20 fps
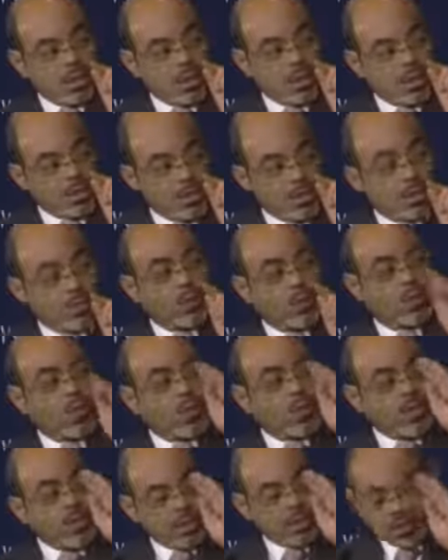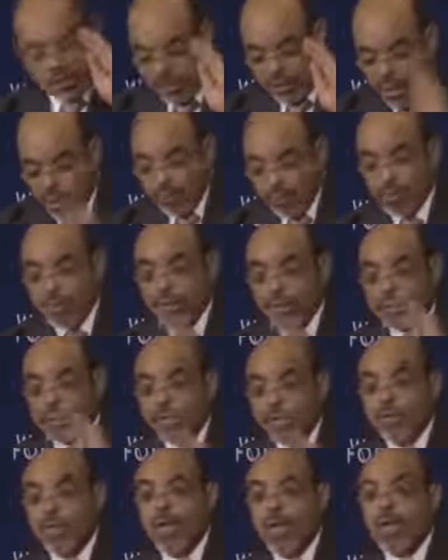We could do something
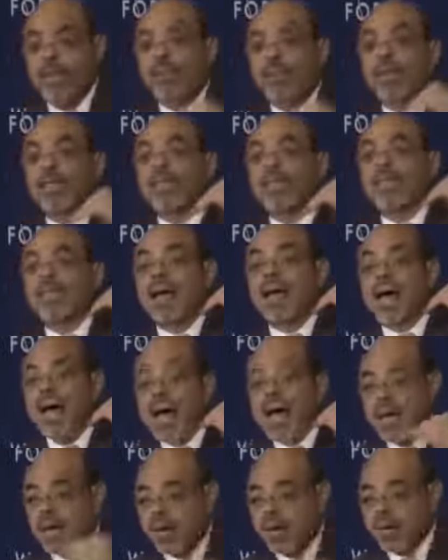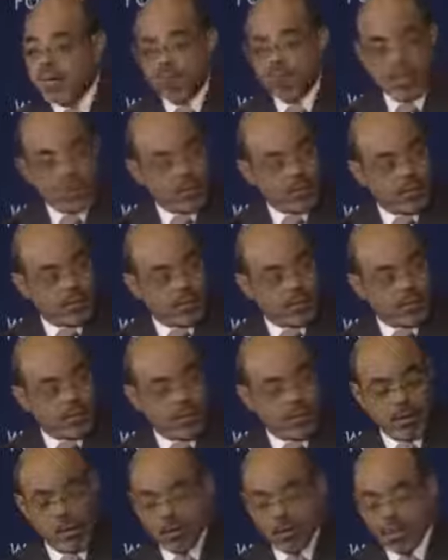similar but at a higher level,
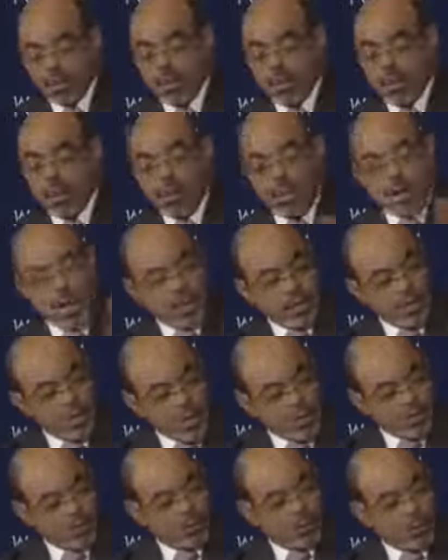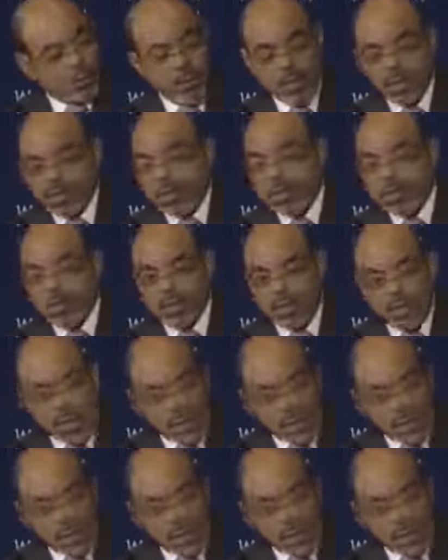and that could be the